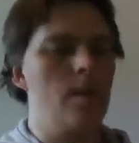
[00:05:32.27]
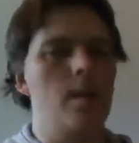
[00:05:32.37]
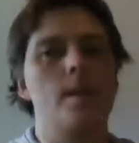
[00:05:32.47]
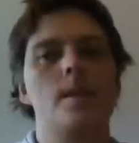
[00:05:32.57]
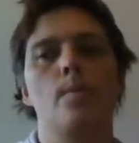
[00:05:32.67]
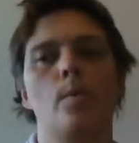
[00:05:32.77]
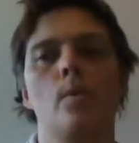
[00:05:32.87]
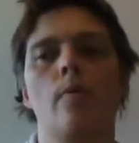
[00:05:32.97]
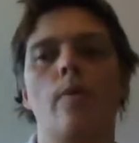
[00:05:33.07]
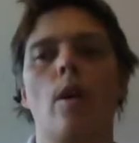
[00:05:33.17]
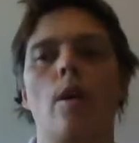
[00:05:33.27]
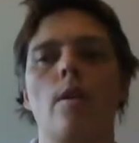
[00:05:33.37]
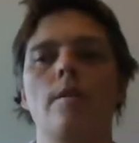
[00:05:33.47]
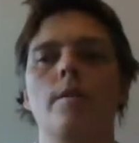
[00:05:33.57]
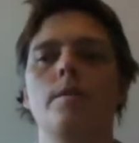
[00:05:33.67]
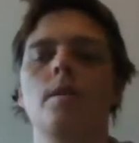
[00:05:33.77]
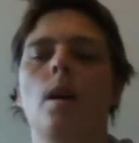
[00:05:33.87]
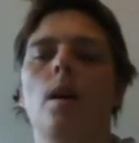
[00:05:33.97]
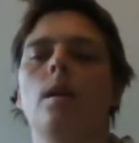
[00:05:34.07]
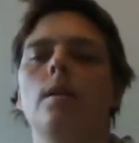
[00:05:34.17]
This book follows
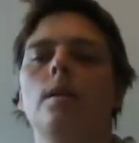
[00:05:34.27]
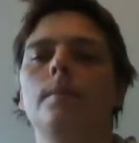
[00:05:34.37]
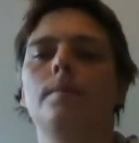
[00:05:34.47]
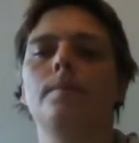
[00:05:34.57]
a